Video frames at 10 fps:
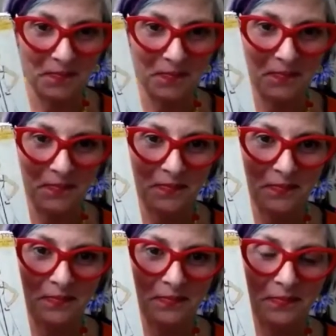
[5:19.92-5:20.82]

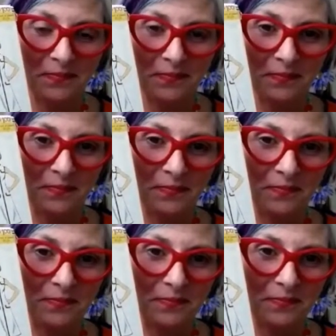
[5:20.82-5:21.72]

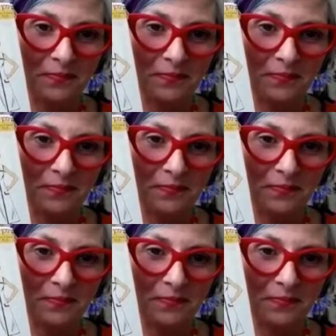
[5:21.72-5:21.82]
Nobody speaks.